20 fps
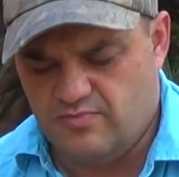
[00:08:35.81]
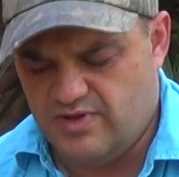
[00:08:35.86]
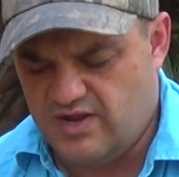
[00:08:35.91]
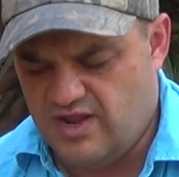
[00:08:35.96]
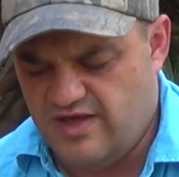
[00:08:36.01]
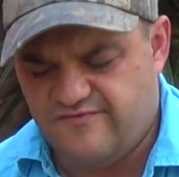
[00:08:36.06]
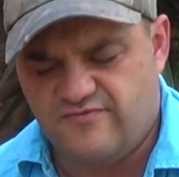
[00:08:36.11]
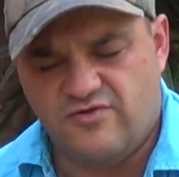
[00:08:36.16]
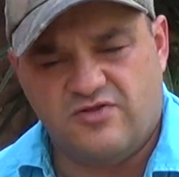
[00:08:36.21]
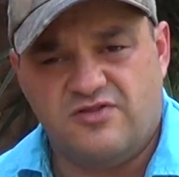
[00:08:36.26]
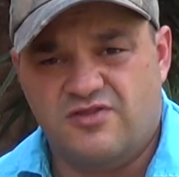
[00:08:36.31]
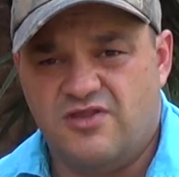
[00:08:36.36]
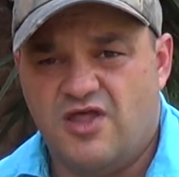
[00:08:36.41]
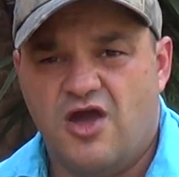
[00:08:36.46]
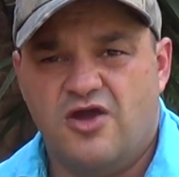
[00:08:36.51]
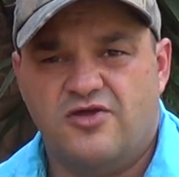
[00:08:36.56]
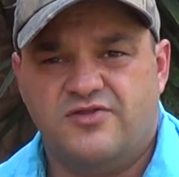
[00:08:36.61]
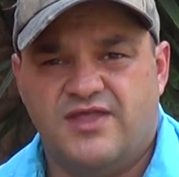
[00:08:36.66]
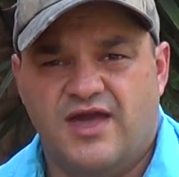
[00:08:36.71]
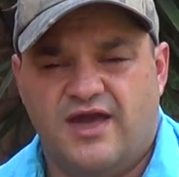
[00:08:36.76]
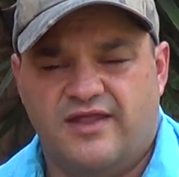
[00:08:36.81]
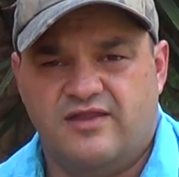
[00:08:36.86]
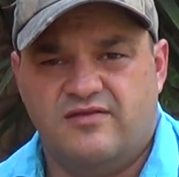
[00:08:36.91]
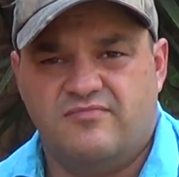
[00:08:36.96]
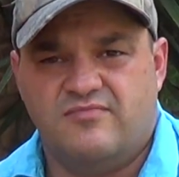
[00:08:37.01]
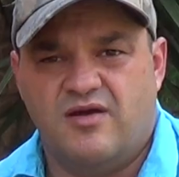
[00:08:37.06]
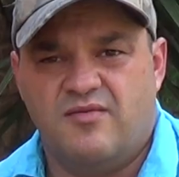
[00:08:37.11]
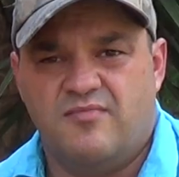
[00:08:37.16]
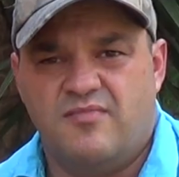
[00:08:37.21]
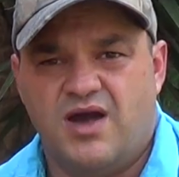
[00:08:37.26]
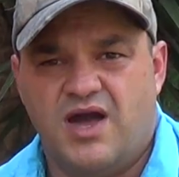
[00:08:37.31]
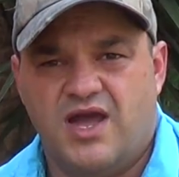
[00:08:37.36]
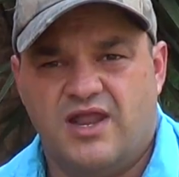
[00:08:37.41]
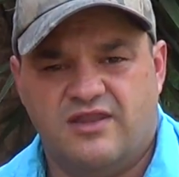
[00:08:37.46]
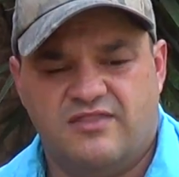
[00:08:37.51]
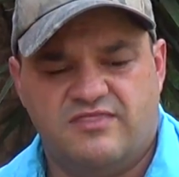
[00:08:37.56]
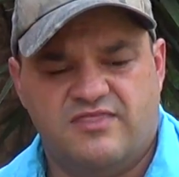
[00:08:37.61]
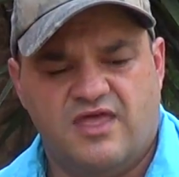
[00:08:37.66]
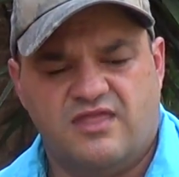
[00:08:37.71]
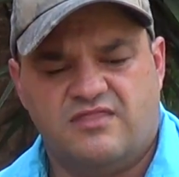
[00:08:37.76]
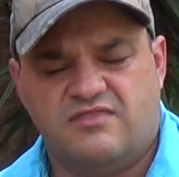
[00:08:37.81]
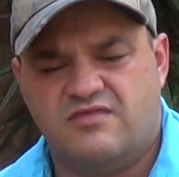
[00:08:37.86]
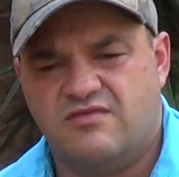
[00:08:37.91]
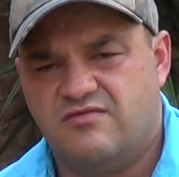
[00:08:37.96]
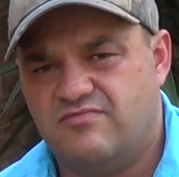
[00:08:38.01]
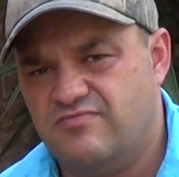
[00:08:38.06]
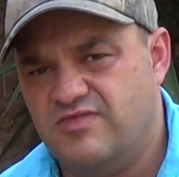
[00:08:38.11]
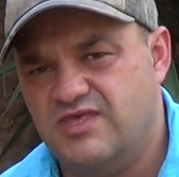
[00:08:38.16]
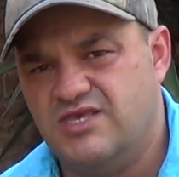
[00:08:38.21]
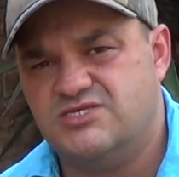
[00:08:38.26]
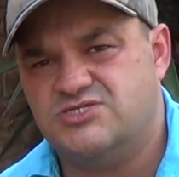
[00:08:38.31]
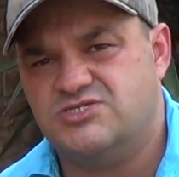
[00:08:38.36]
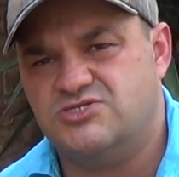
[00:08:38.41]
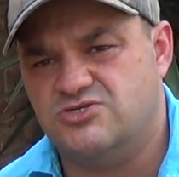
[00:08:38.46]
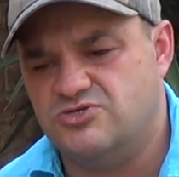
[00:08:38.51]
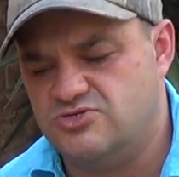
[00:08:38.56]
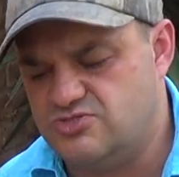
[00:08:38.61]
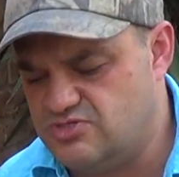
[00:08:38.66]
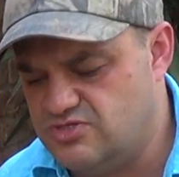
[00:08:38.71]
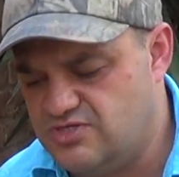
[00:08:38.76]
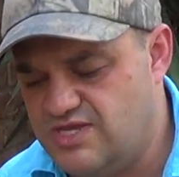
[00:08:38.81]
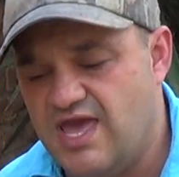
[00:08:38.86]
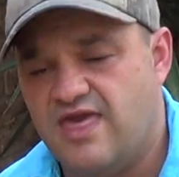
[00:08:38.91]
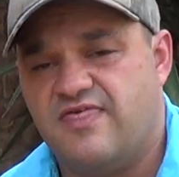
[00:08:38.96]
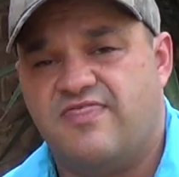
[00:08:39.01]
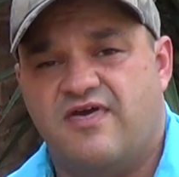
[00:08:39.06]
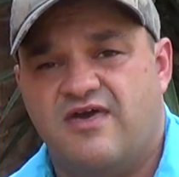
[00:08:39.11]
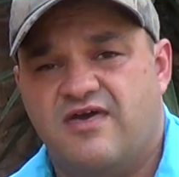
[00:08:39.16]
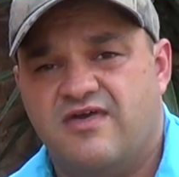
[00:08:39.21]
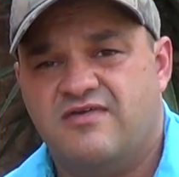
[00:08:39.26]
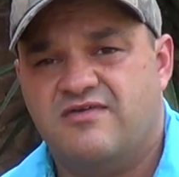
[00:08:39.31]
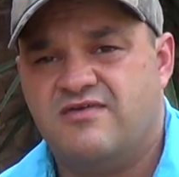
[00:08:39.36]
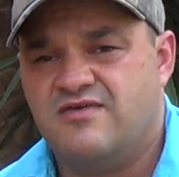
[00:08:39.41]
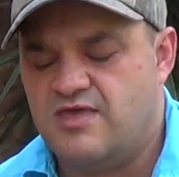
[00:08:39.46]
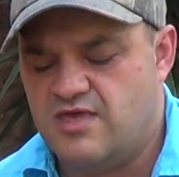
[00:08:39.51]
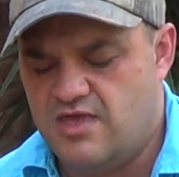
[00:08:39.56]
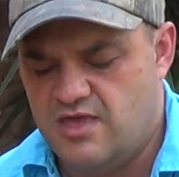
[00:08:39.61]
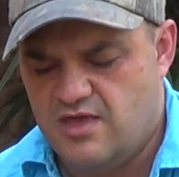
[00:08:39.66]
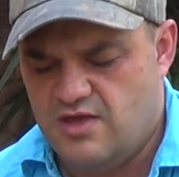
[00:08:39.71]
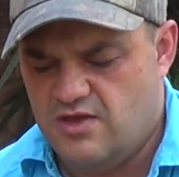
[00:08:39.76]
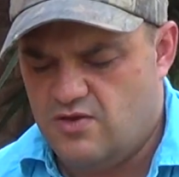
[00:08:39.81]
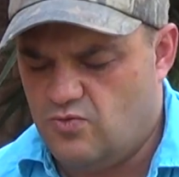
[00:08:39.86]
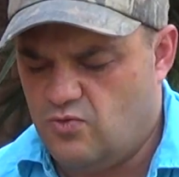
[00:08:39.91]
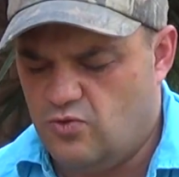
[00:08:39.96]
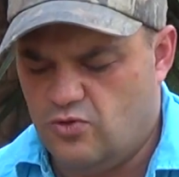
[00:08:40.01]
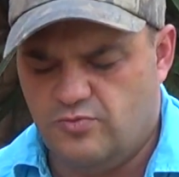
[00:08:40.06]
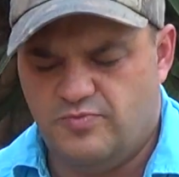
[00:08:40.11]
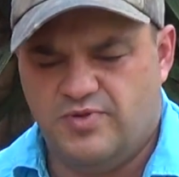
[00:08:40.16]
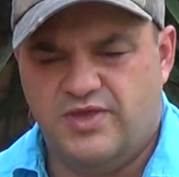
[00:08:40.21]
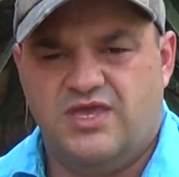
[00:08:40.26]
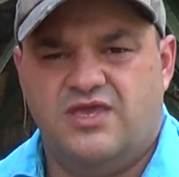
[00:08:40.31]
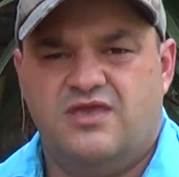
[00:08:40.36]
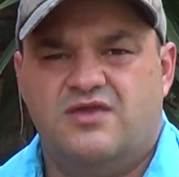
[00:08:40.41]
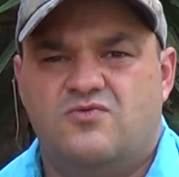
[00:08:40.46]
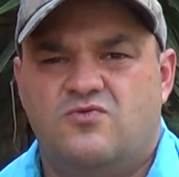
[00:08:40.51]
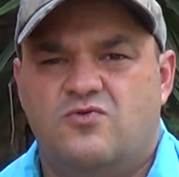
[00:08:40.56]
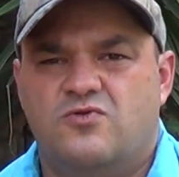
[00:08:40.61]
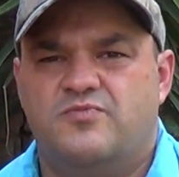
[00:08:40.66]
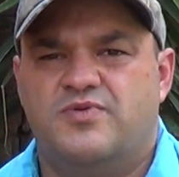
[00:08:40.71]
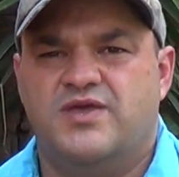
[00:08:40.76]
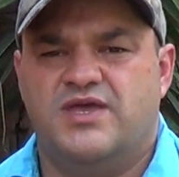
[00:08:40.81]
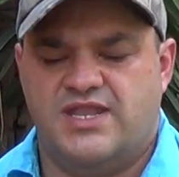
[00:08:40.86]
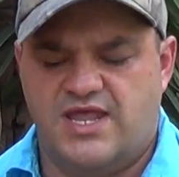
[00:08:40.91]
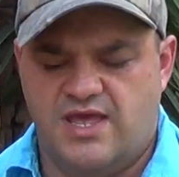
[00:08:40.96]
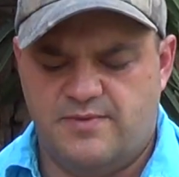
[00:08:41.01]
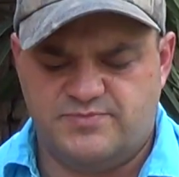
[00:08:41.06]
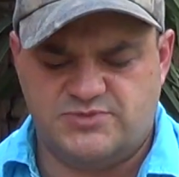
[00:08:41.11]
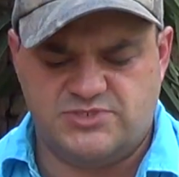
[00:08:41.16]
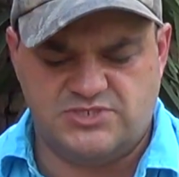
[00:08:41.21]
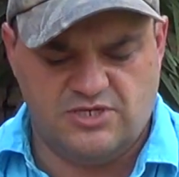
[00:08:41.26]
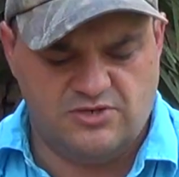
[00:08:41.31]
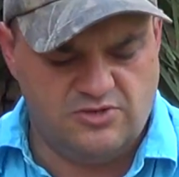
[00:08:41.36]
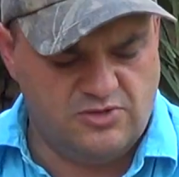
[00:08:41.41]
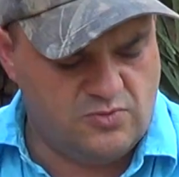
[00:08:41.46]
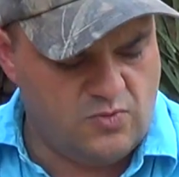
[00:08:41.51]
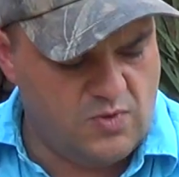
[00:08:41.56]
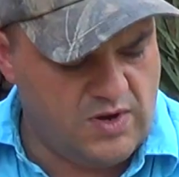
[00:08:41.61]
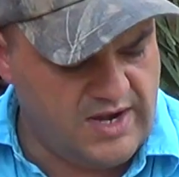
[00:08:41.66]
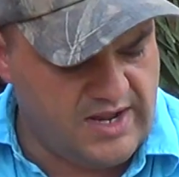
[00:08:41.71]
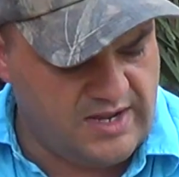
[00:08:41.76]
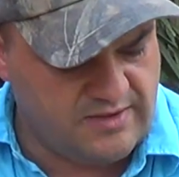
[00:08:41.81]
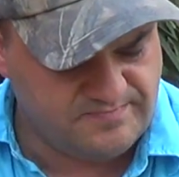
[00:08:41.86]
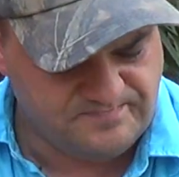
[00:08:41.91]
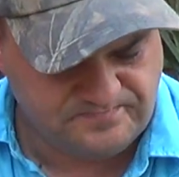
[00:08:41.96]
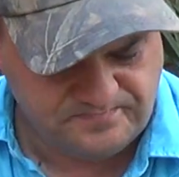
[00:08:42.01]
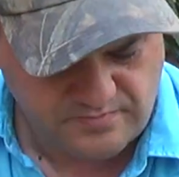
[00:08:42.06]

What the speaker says: But I've got no doubt in my mind that these two together will be an absolute winner.